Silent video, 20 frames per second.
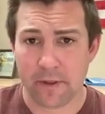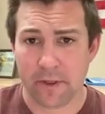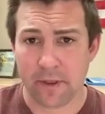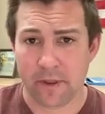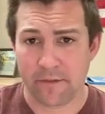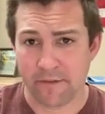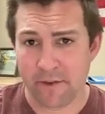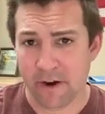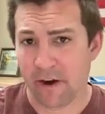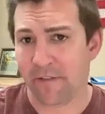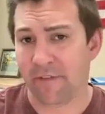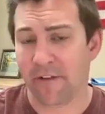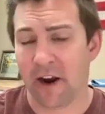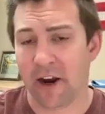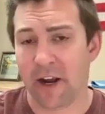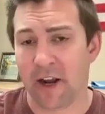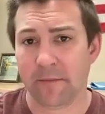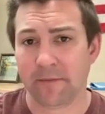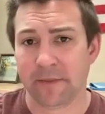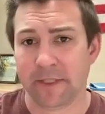the
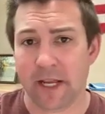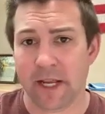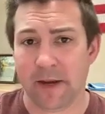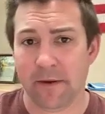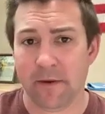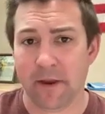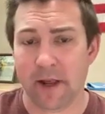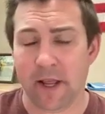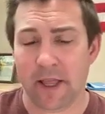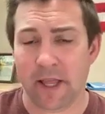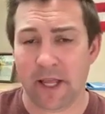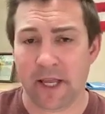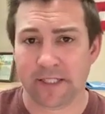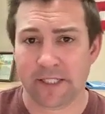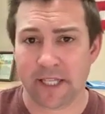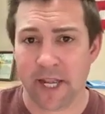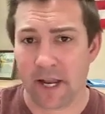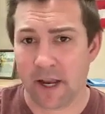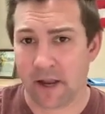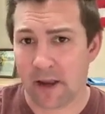verifier comes in and they
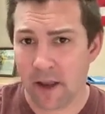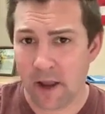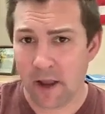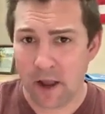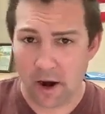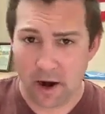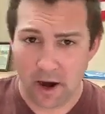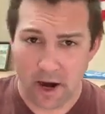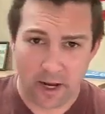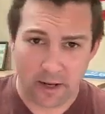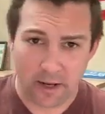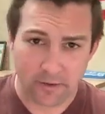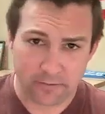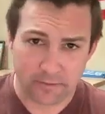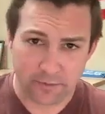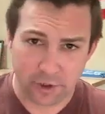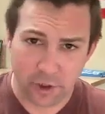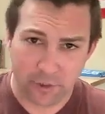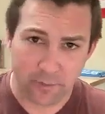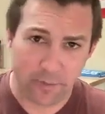say, all right,
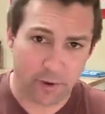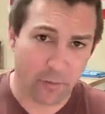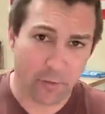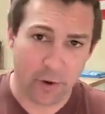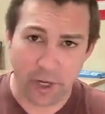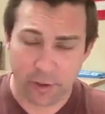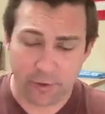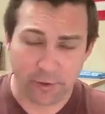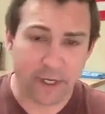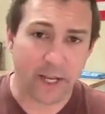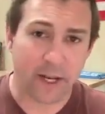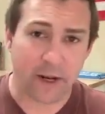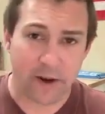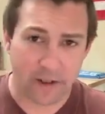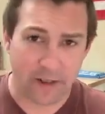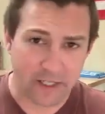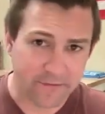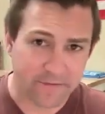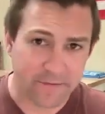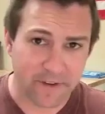show me what you did on
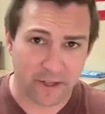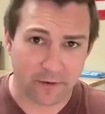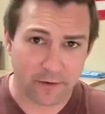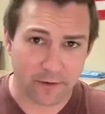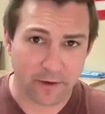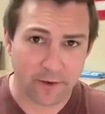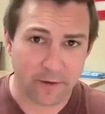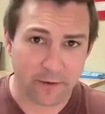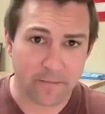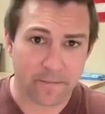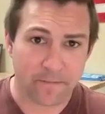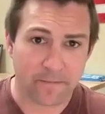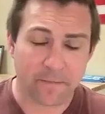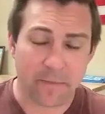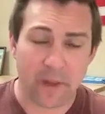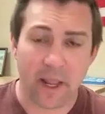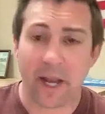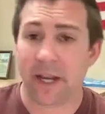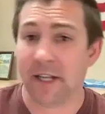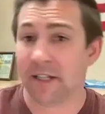this field.
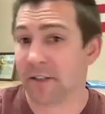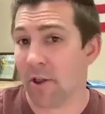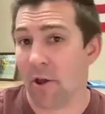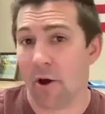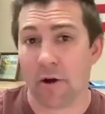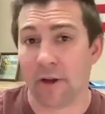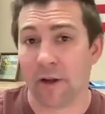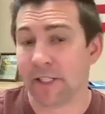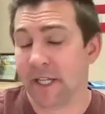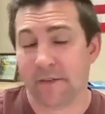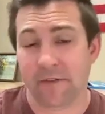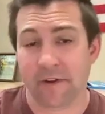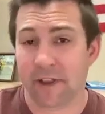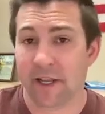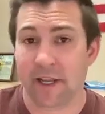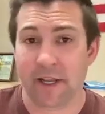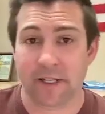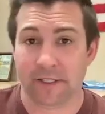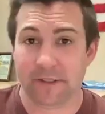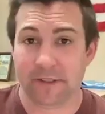And as long as
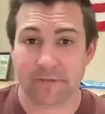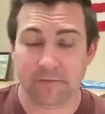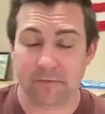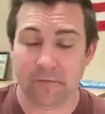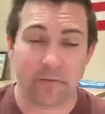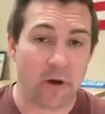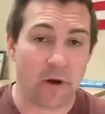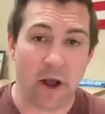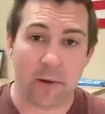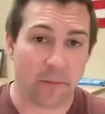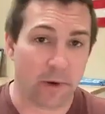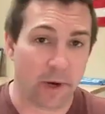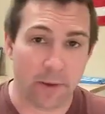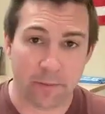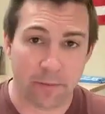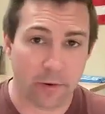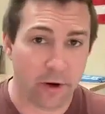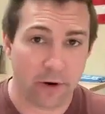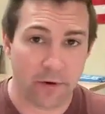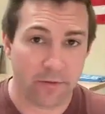everything is OMRI
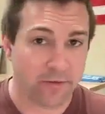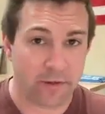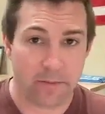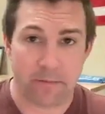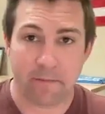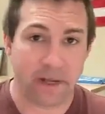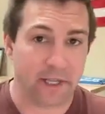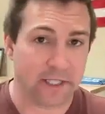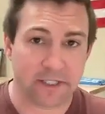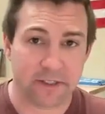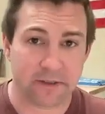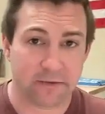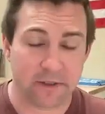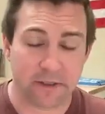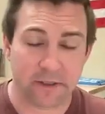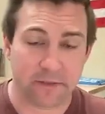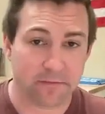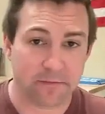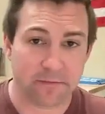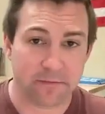approved and meets
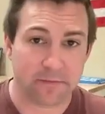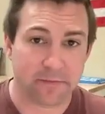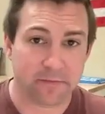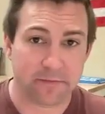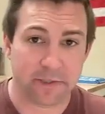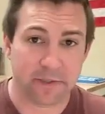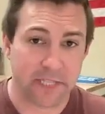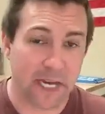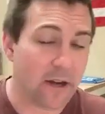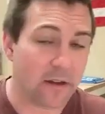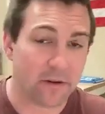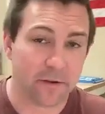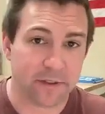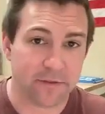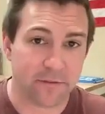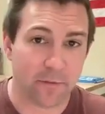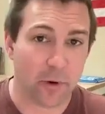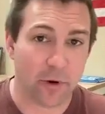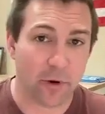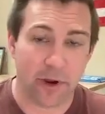the standards
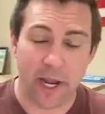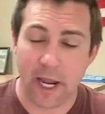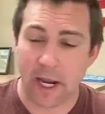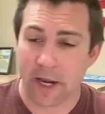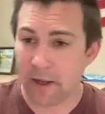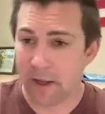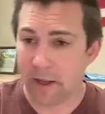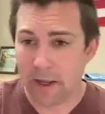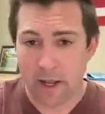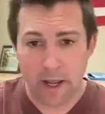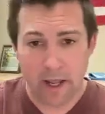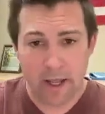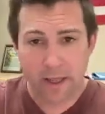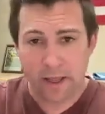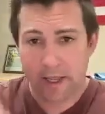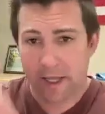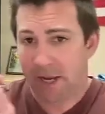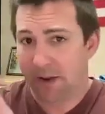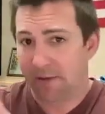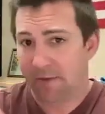for organic,
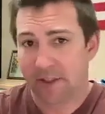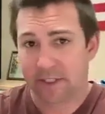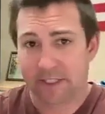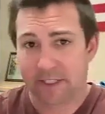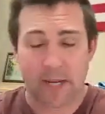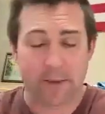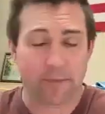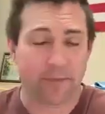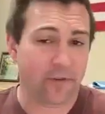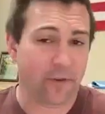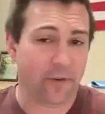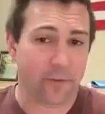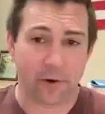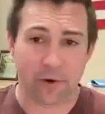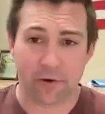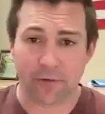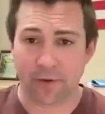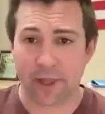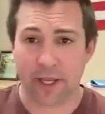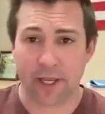they give you the stamp of
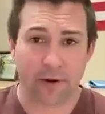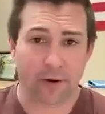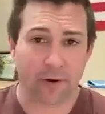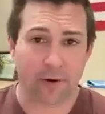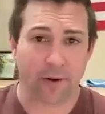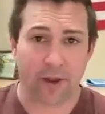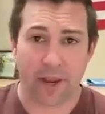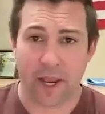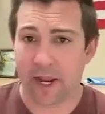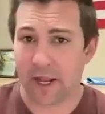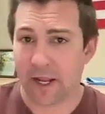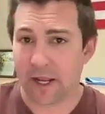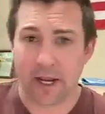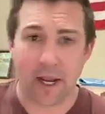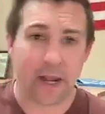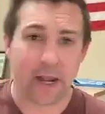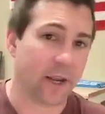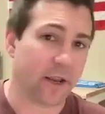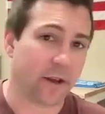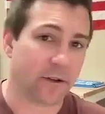approval that you're organic and
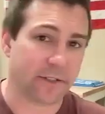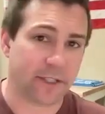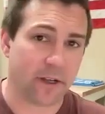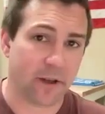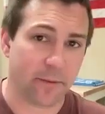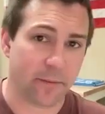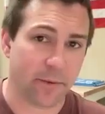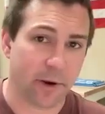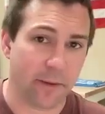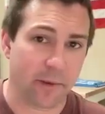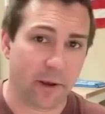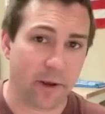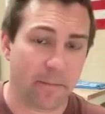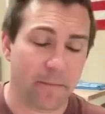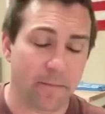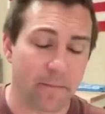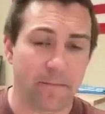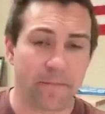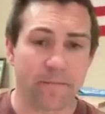now you go sell at a premium.